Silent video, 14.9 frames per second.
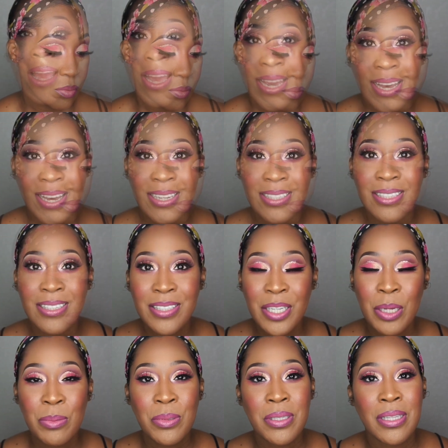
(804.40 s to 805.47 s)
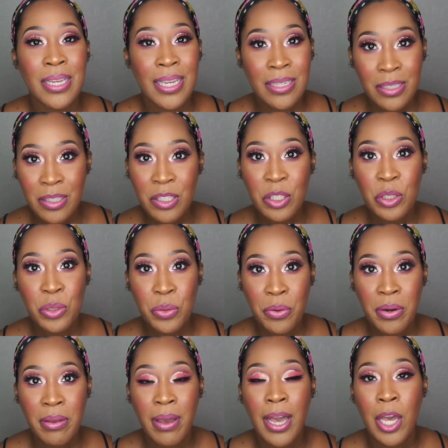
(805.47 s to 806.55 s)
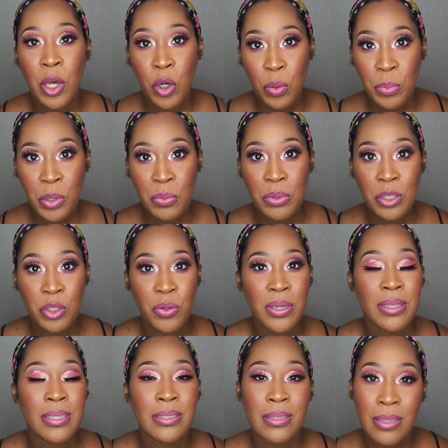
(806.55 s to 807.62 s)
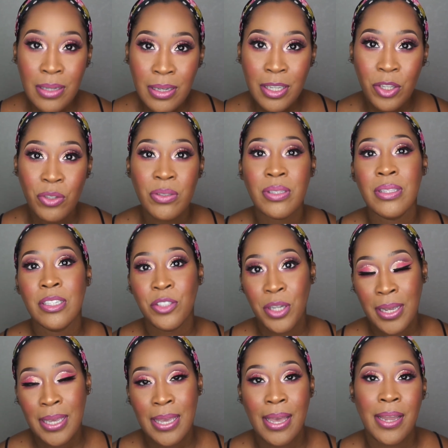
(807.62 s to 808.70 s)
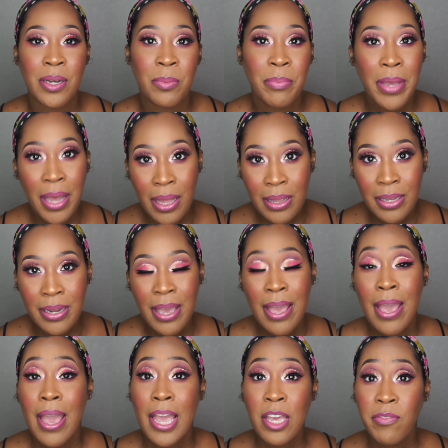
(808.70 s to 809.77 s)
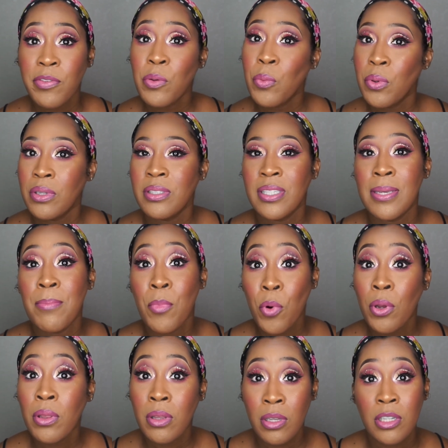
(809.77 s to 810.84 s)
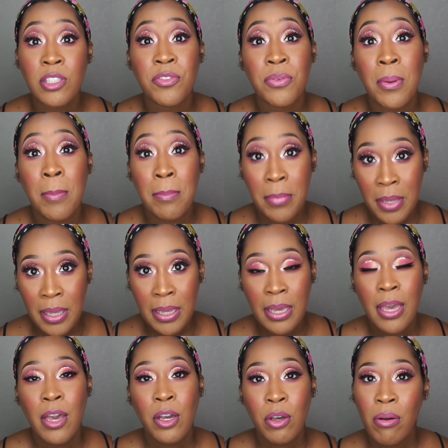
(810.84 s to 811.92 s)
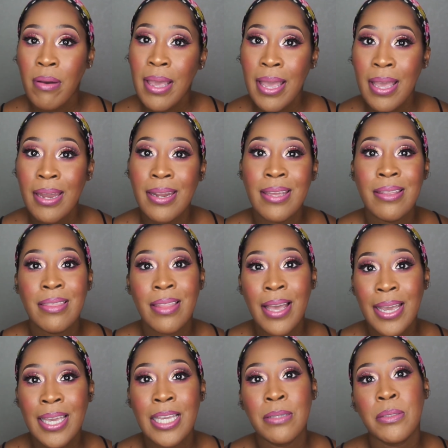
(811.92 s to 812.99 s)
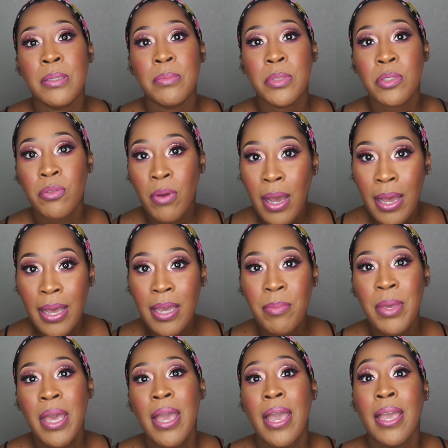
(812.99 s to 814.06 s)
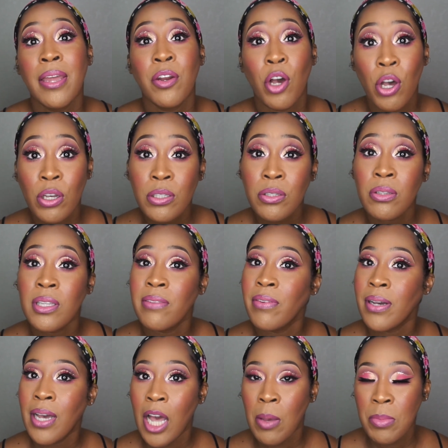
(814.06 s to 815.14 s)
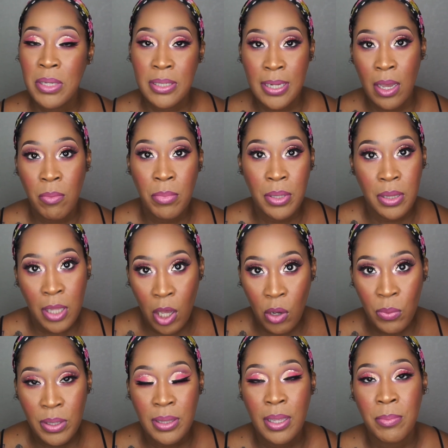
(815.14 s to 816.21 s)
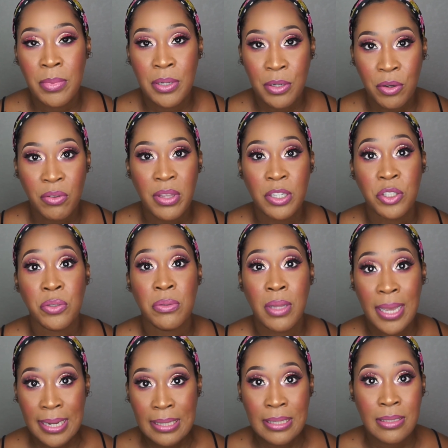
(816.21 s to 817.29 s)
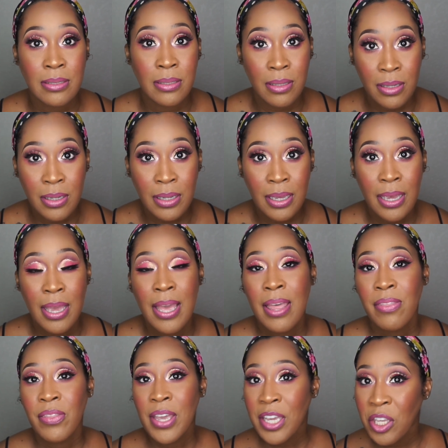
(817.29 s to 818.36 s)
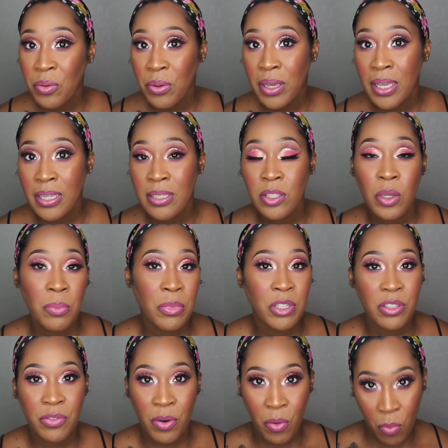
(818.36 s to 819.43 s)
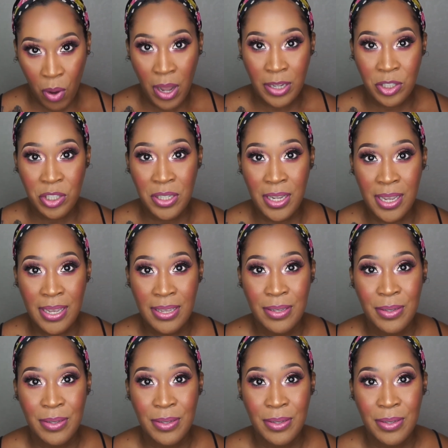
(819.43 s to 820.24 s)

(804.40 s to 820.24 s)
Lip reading: Guys, this comes to the end of the tutorial. I hope you enjoyed this look using the Jackie Aina palette. If you want to see more looks from me, go ahead and like and subscribe, and also leave a comment down below and let me know that you like this look. Thank you again so much for watching.